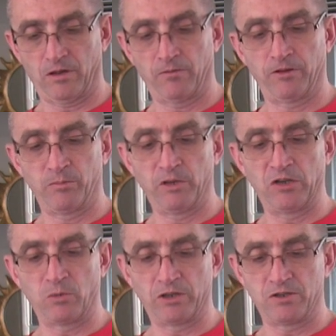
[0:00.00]
over the
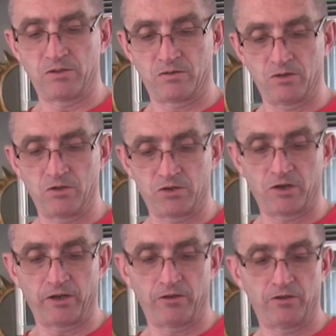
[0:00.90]
meat once you
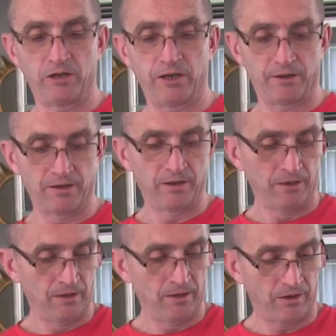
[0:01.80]
started to treat it.
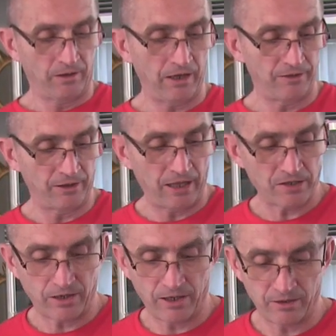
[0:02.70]
Okay, so
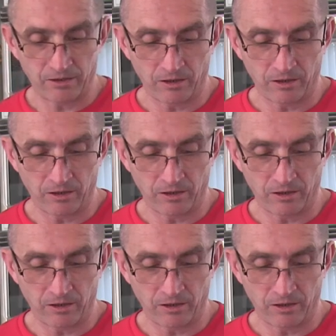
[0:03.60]
that's ready to